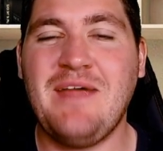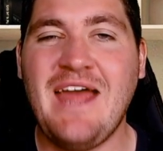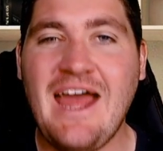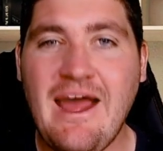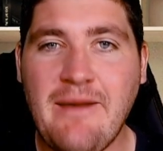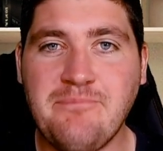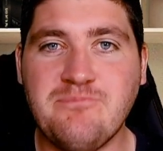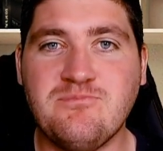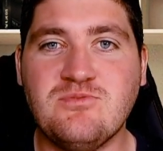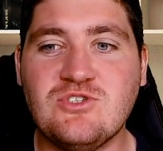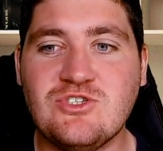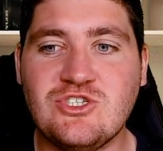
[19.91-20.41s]

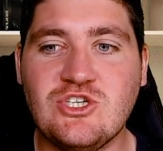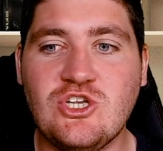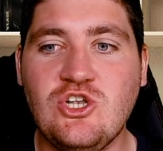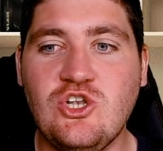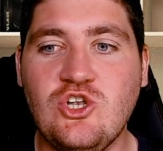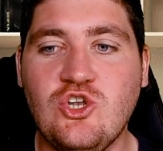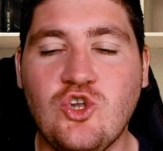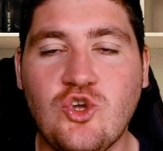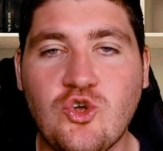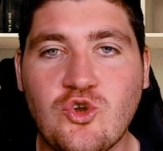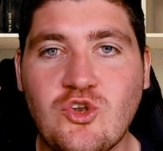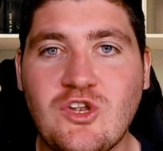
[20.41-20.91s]

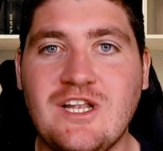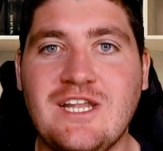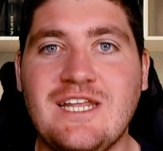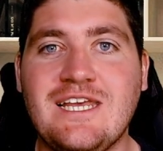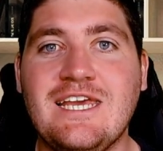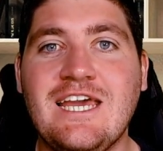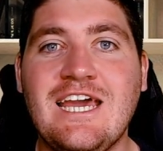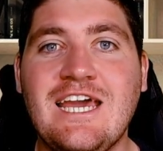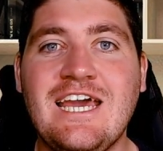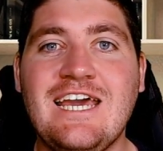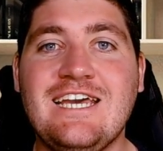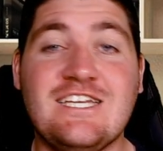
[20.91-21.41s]

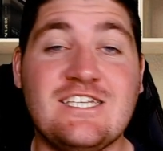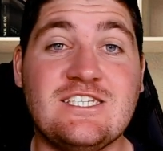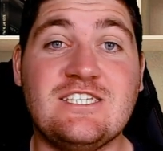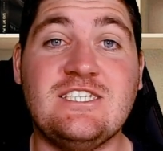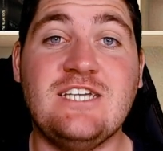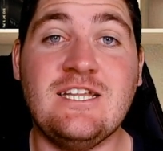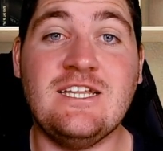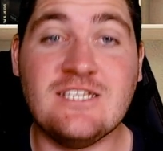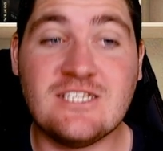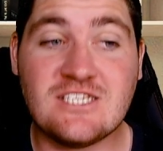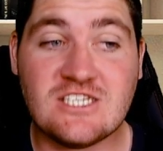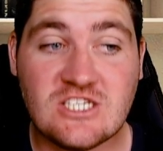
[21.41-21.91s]
Absolutely
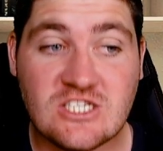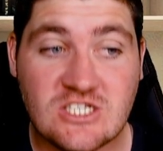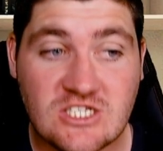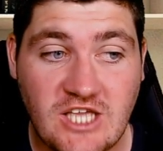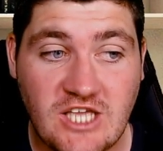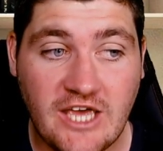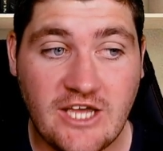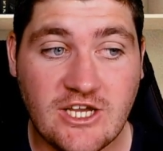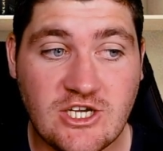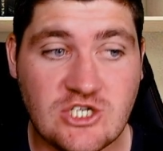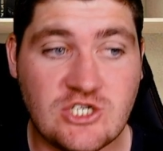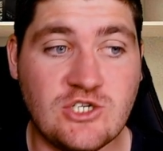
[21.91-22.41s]

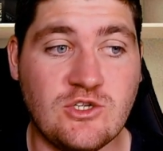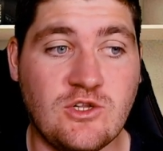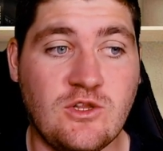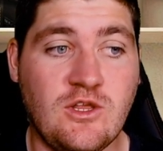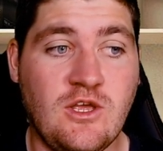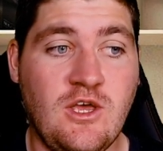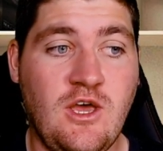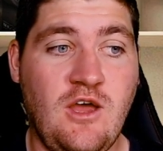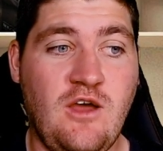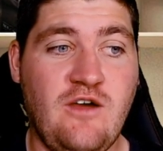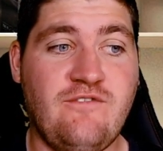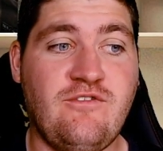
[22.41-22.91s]
sensational
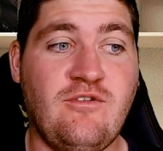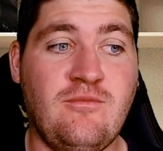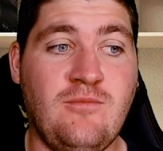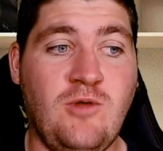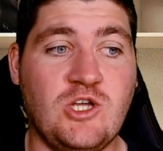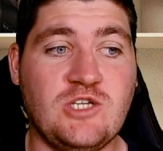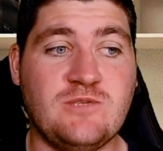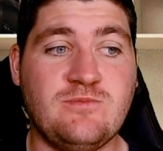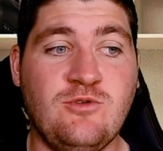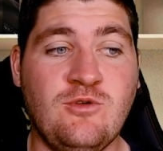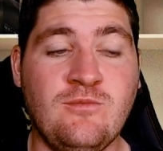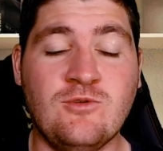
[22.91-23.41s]
from
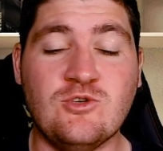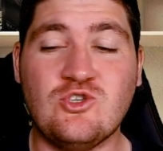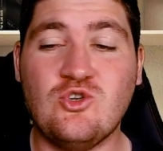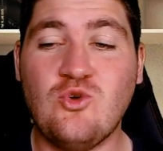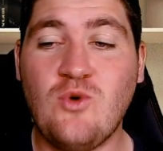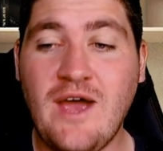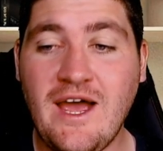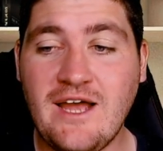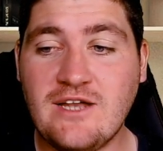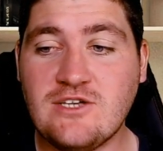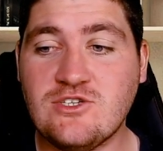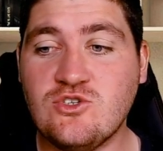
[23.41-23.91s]
Los Pumas, who
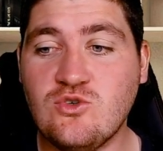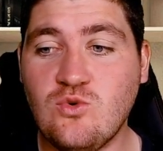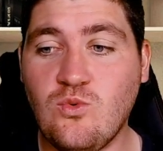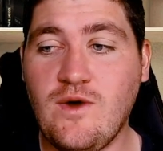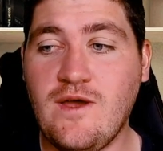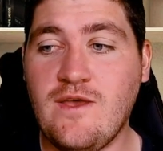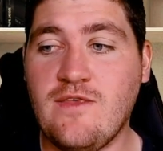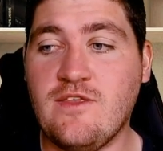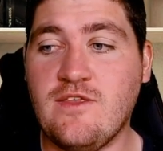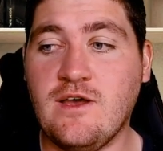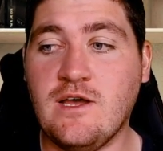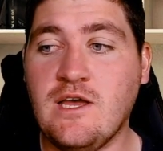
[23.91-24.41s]
had to
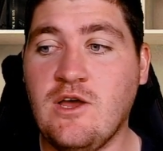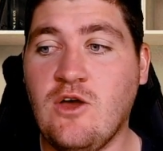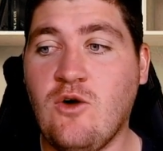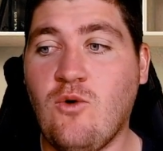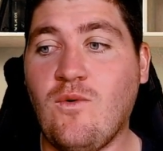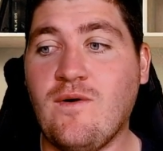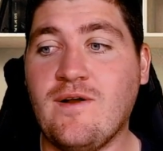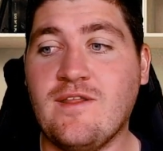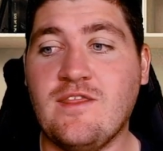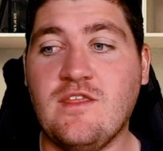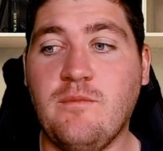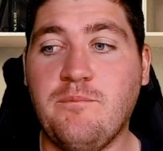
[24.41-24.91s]
weather
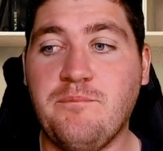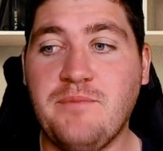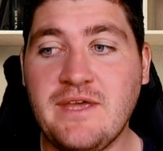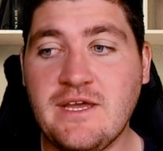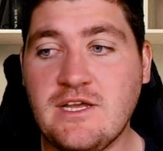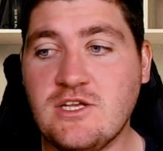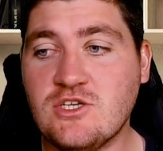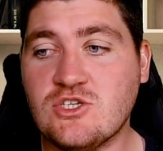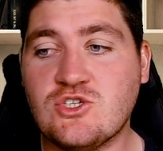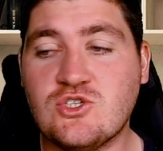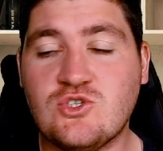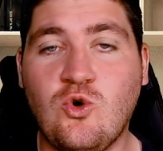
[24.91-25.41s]
one of the
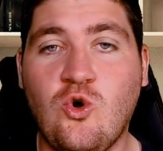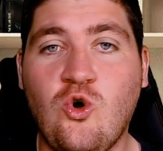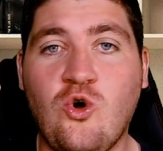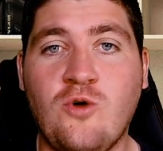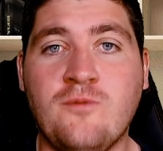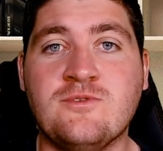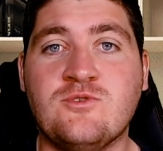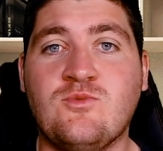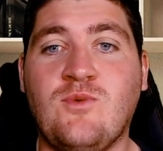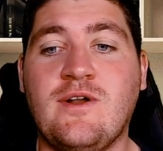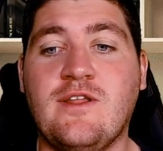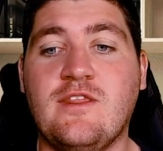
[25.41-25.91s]
biggest
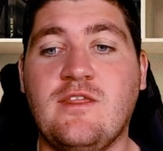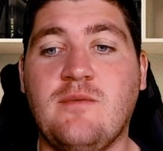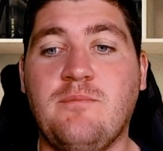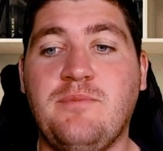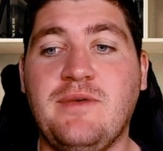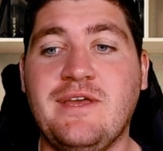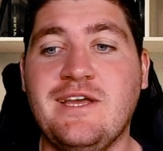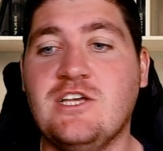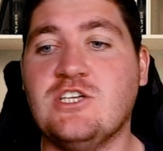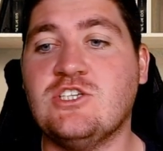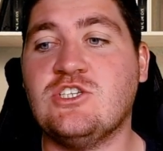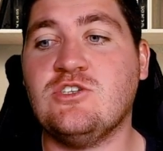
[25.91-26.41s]
storms, one of the
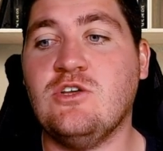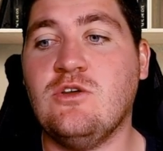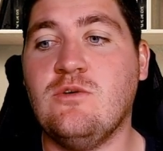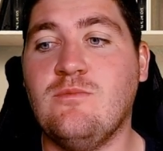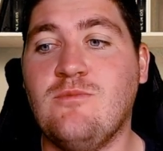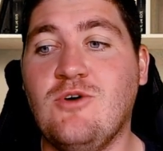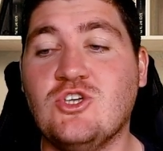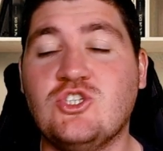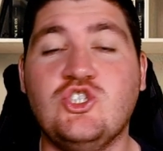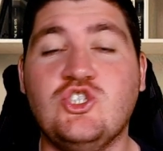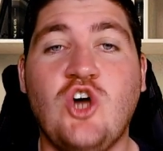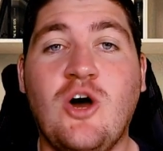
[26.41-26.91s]
biggest,
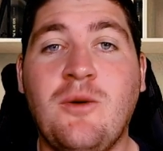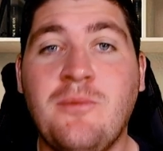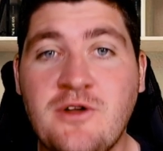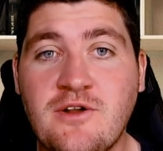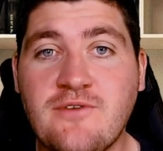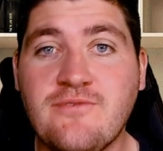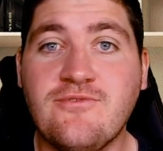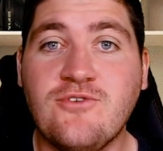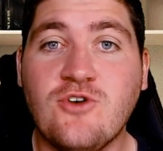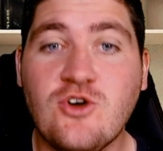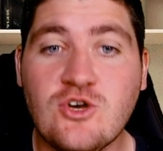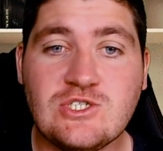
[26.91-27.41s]
most dominant
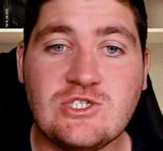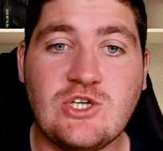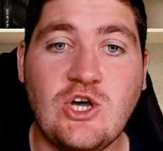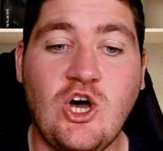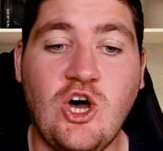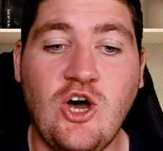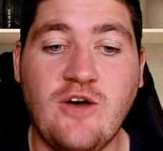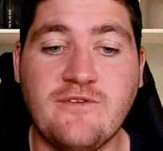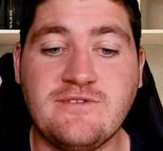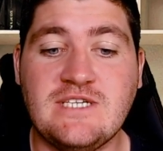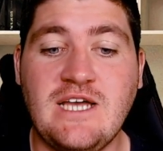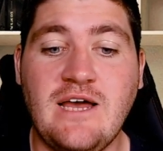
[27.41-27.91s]
first
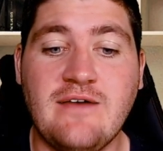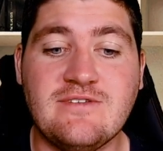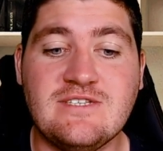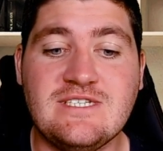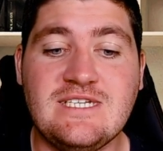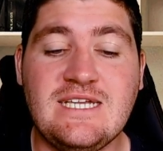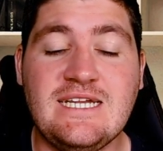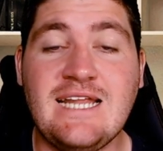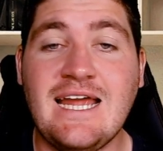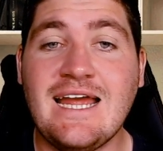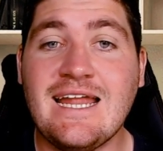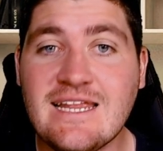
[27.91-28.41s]
halves I've
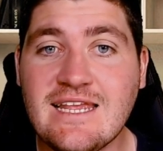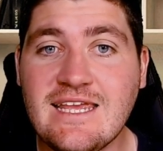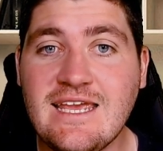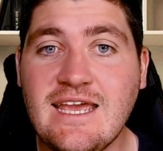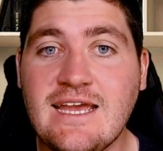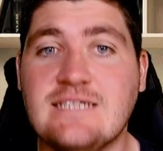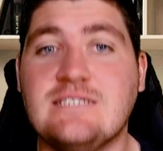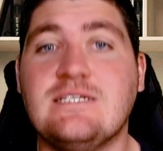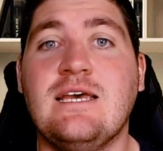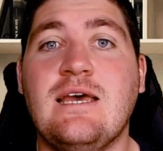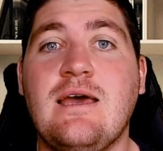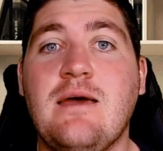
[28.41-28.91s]
seen, and
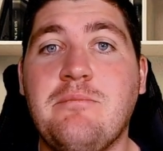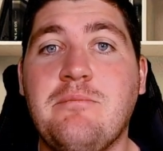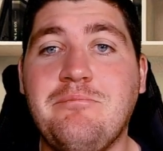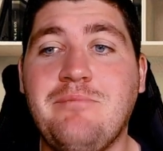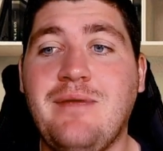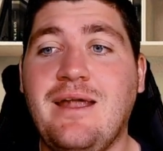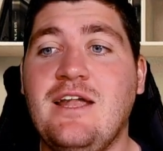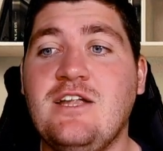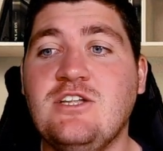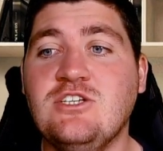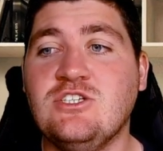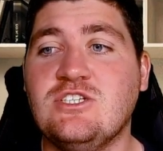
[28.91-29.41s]
yet
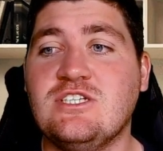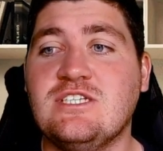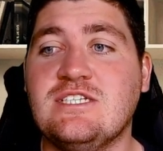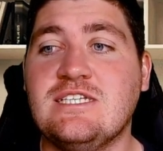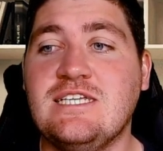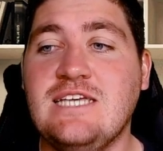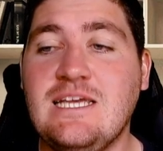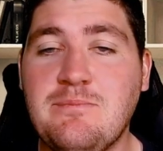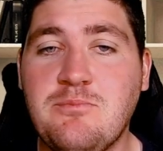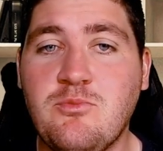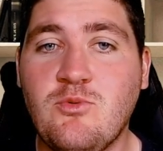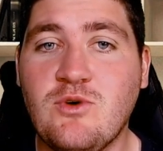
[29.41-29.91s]
managing to
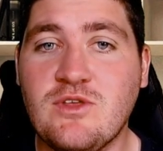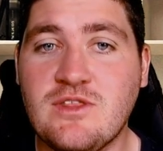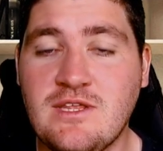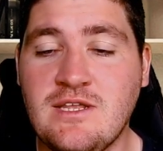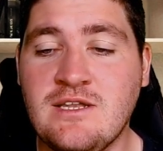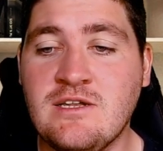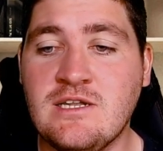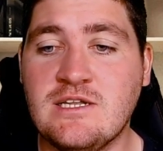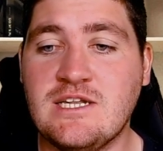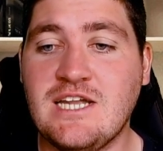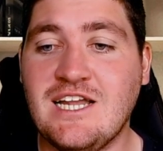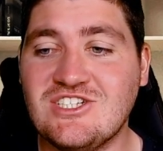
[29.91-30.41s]
keep
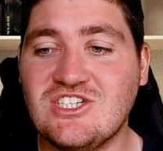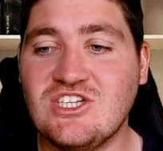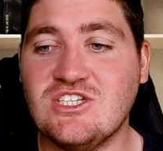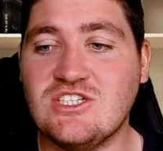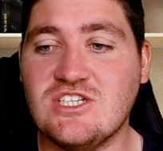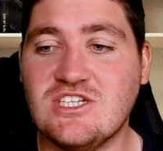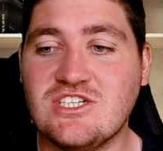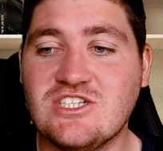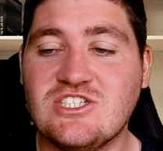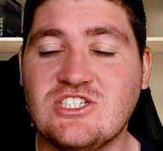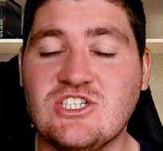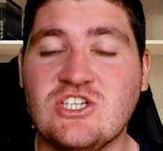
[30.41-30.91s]
within the touching
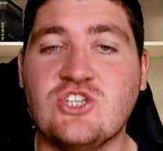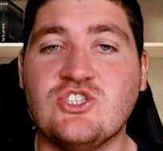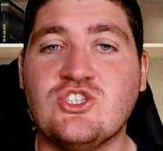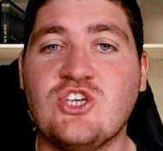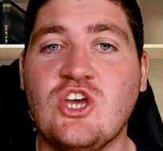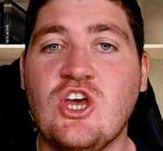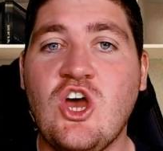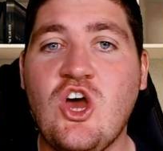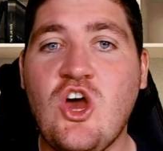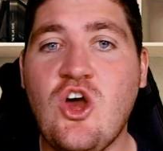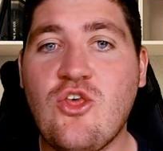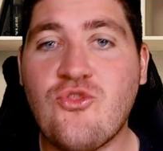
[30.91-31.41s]
distance
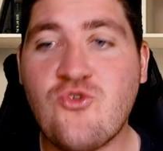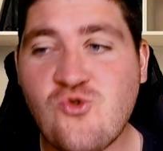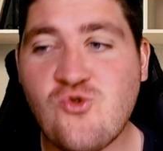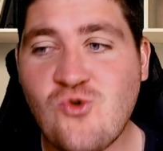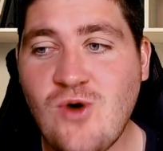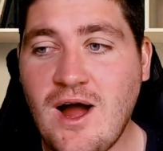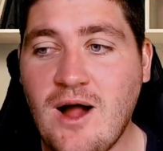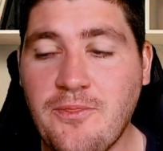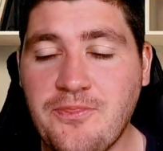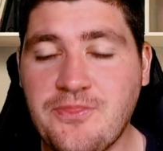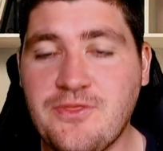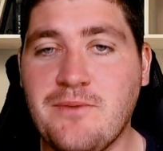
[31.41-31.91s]

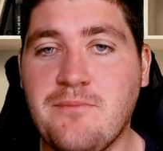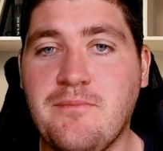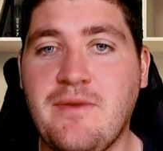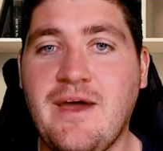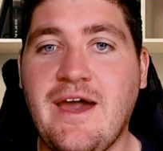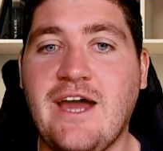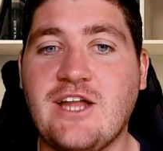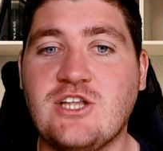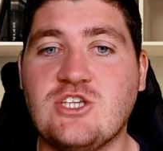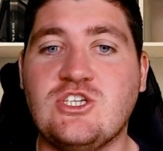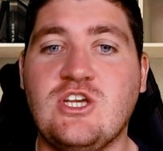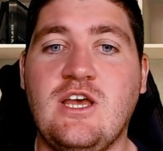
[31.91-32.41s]
throughout the
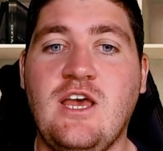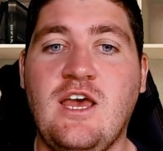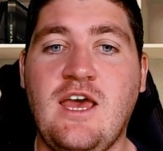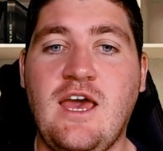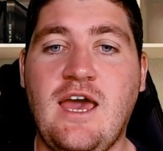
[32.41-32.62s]
match.